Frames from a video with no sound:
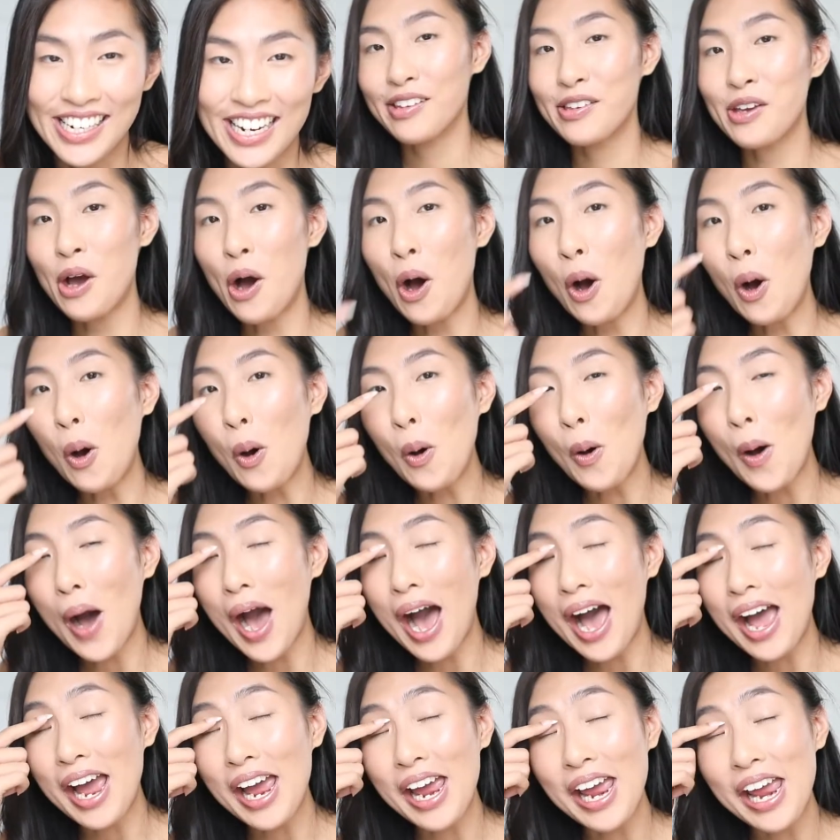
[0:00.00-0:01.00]
Your whole
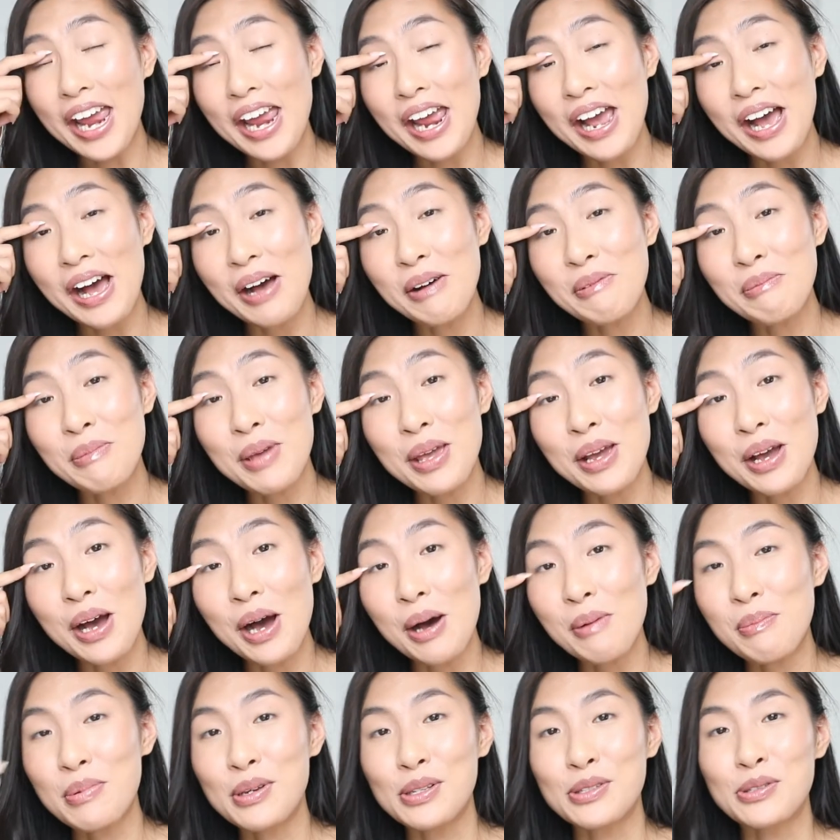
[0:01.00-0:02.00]
eye
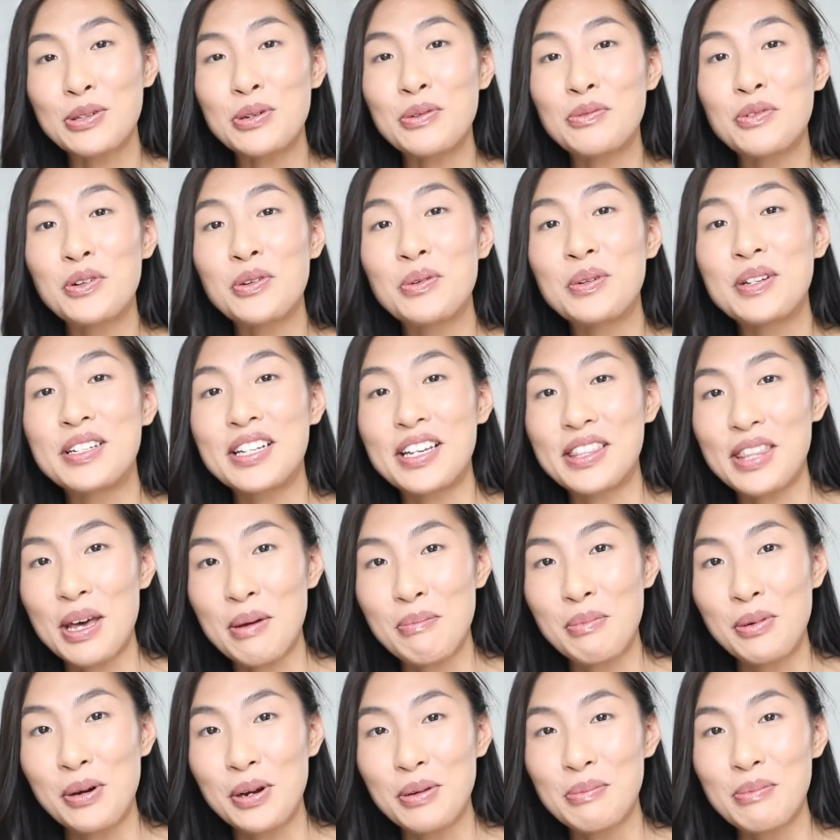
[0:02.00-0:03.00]
makeup is all ruined at
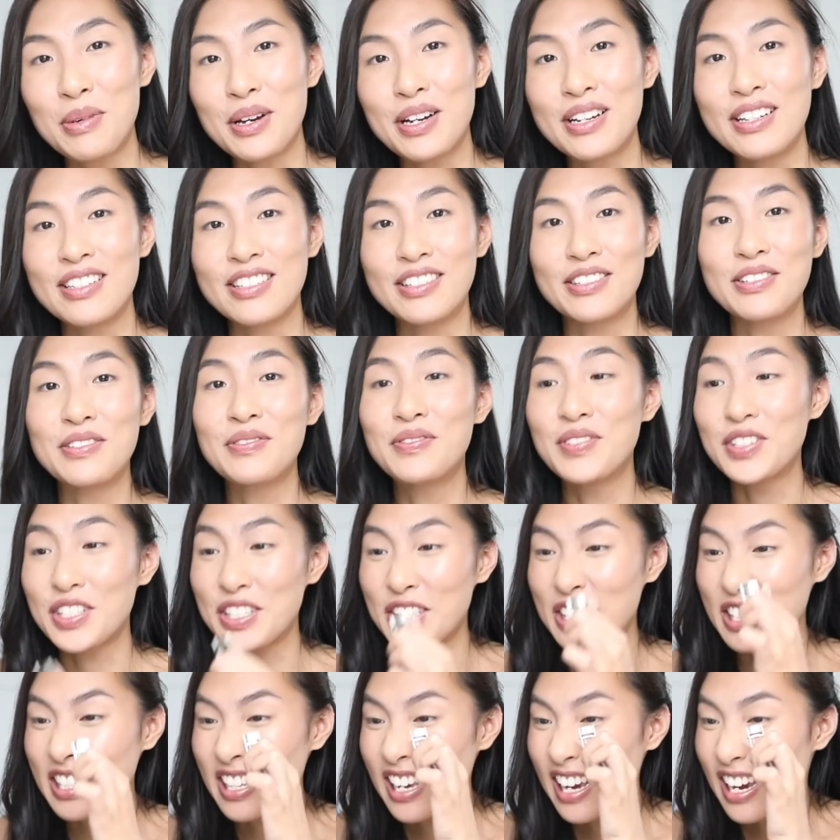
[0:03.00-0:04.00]
that point because you've just
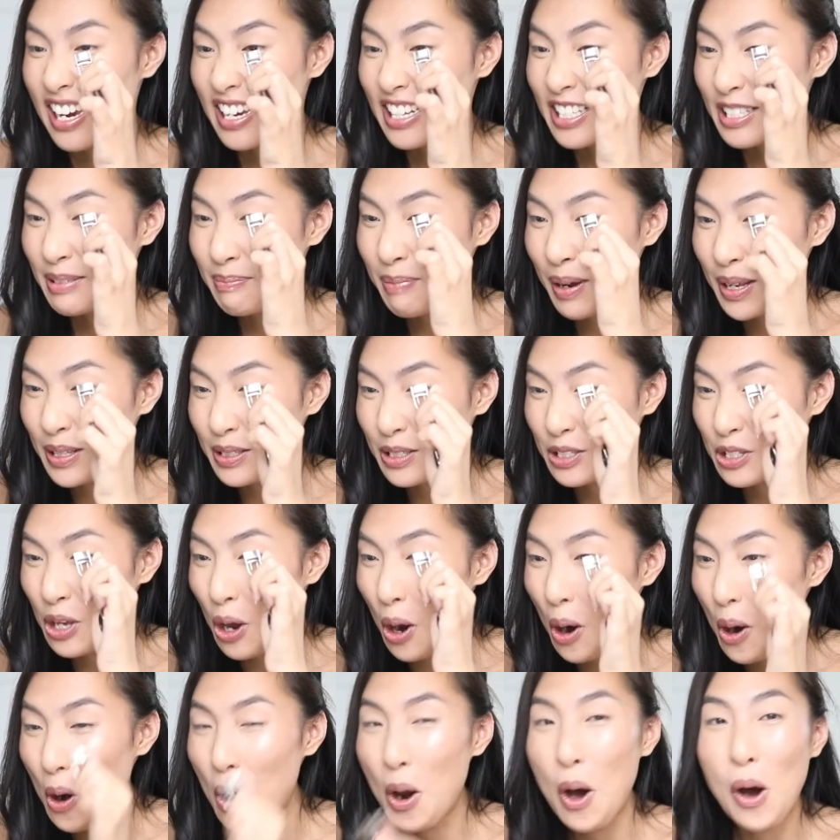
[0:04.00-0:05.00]
spent
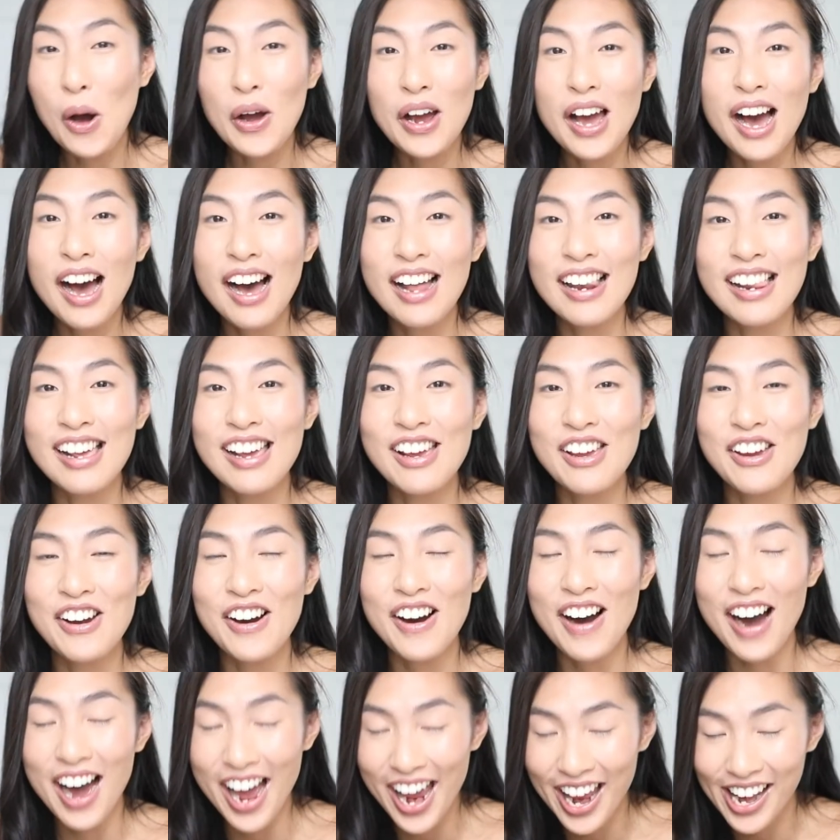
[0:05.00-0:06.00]
so long curling your
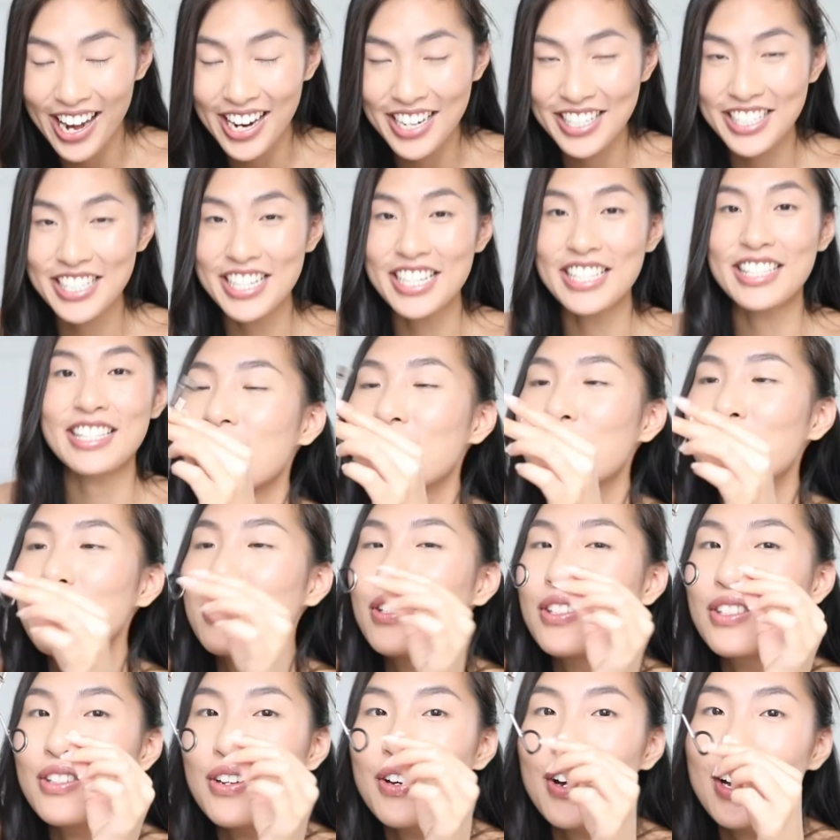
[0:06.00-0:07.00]
eyelashes. And
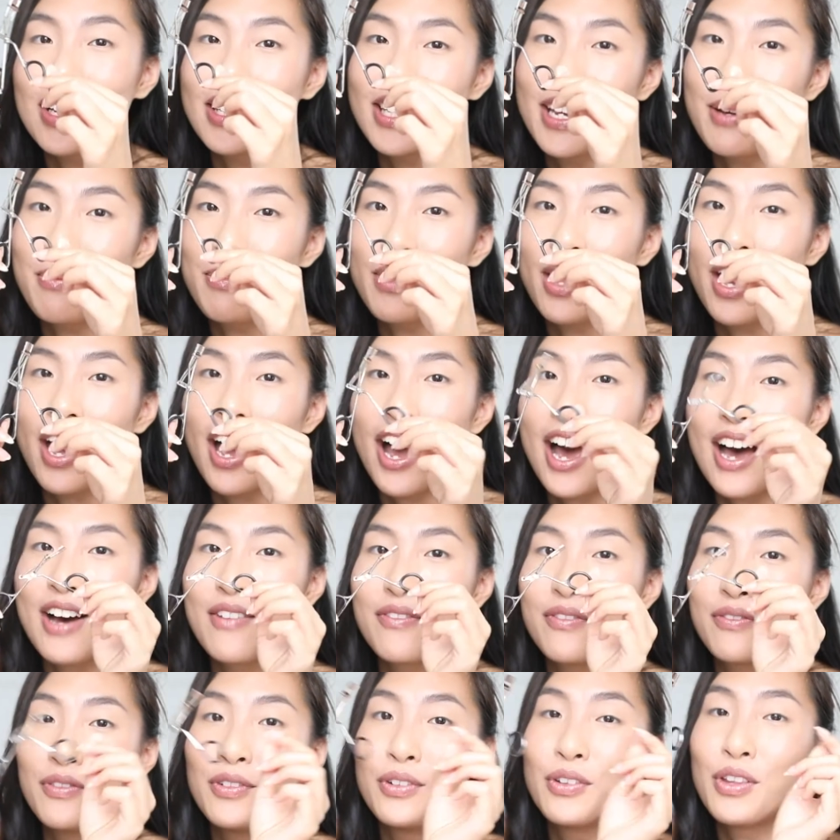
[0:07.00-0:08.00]
also a tip that I have
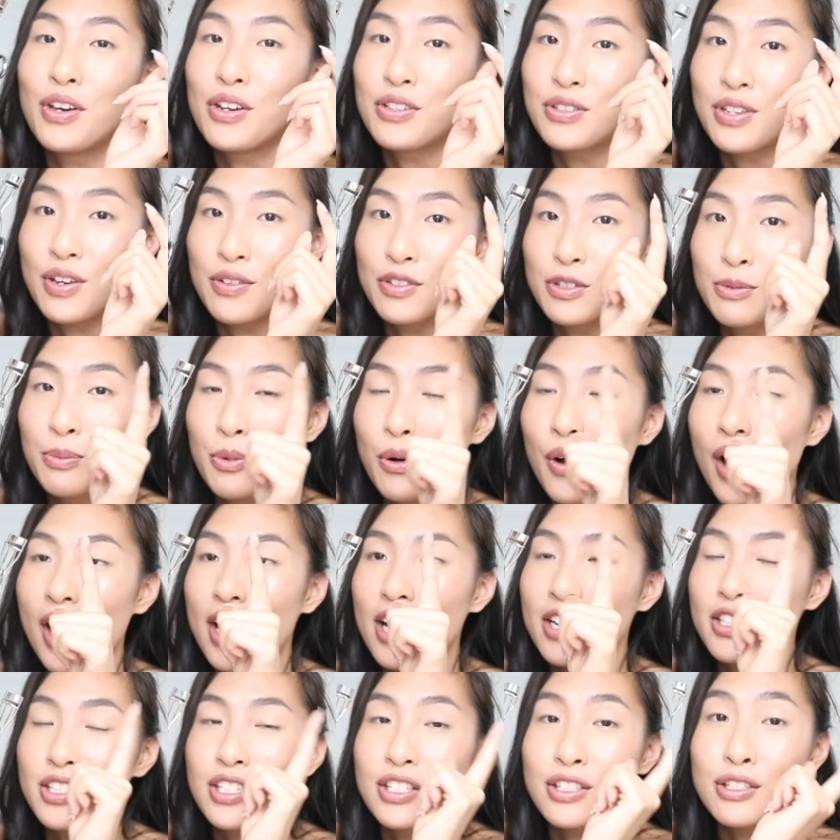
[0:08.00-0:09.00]
for those who have small
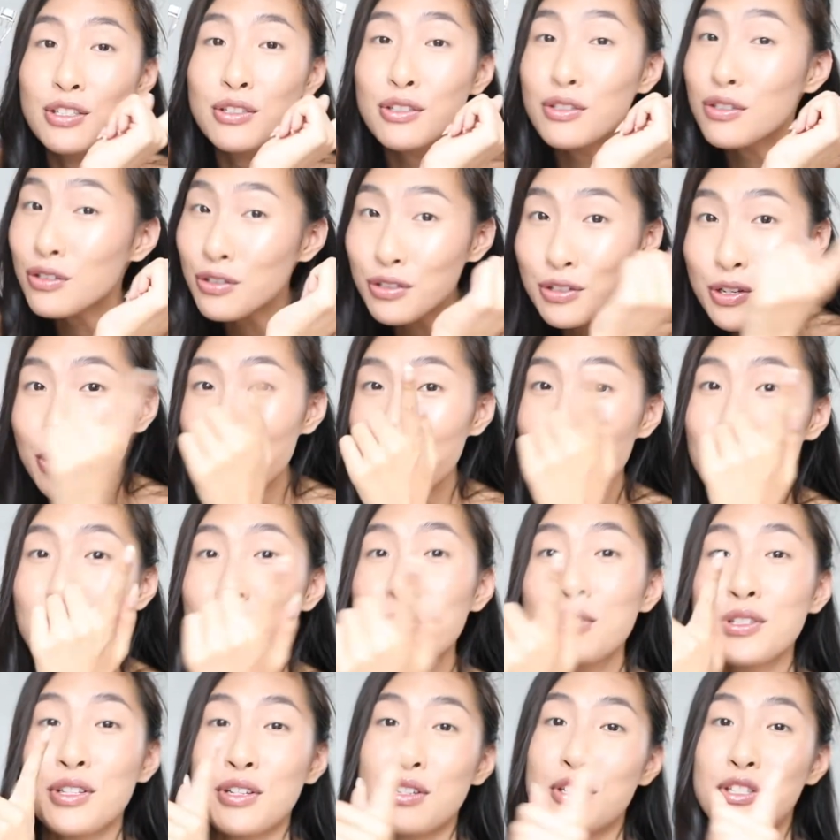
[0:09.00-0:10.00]
eyelashes is just to
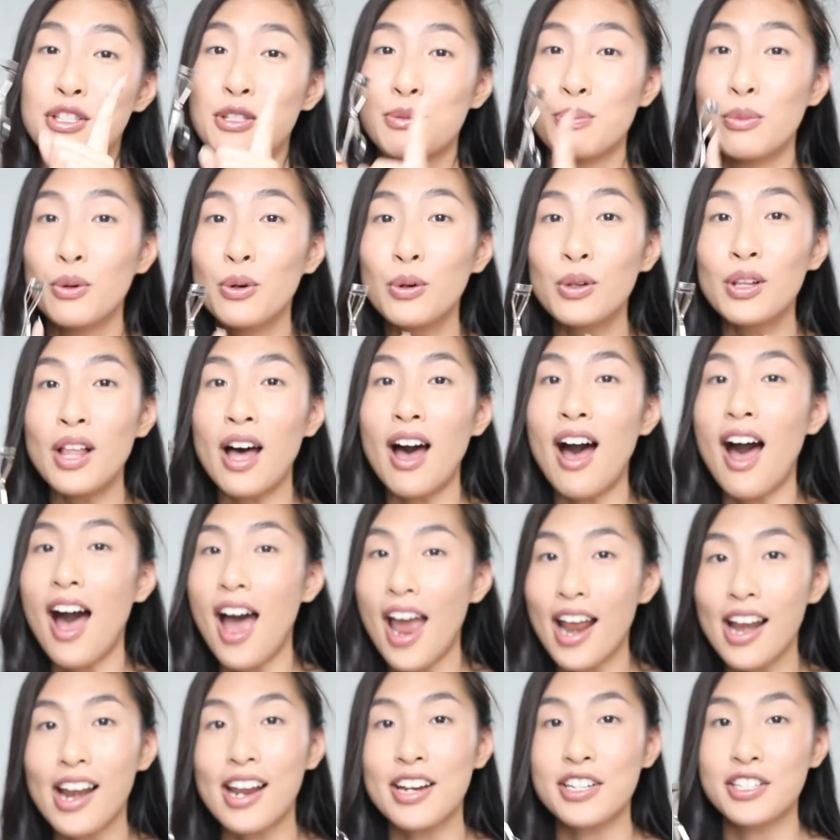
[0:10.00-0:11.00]
use a smaller
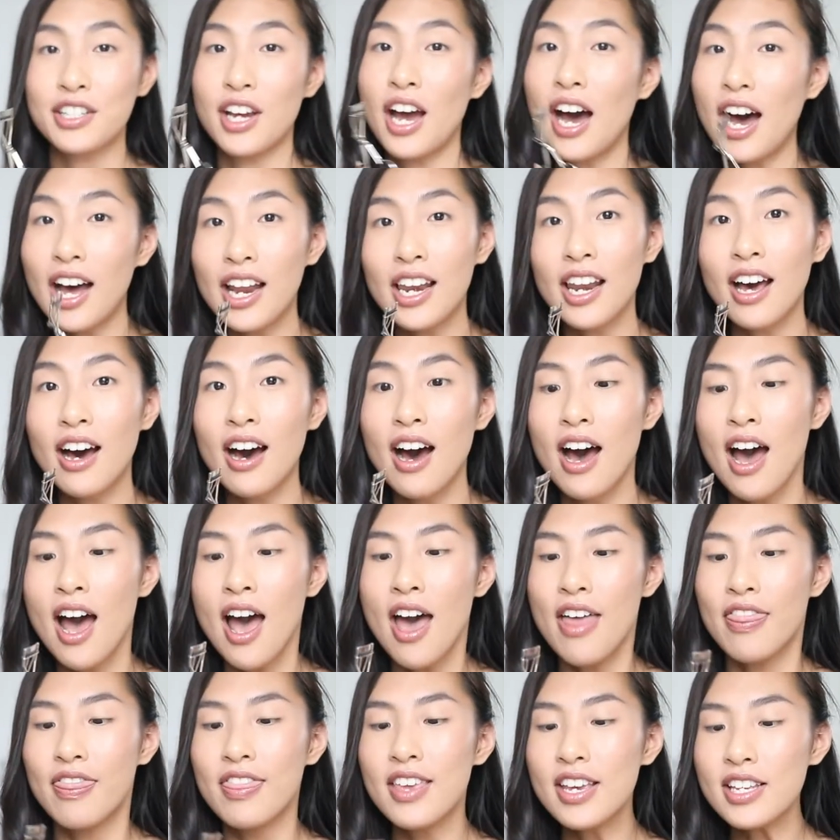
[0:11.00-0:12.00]
eyelash curler.
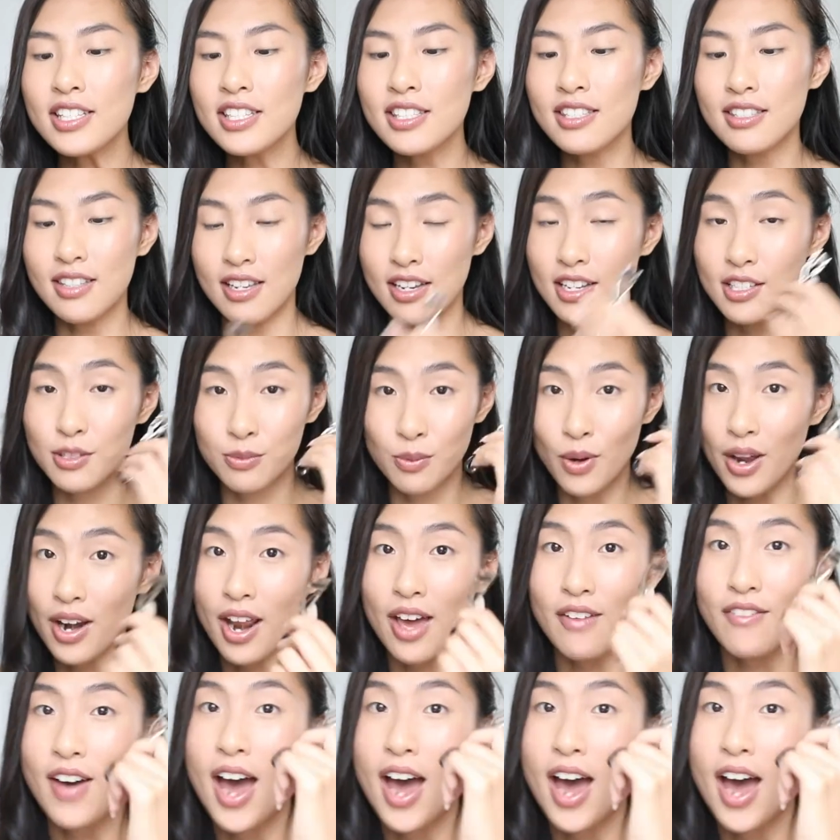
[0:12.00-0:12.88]
This is one I've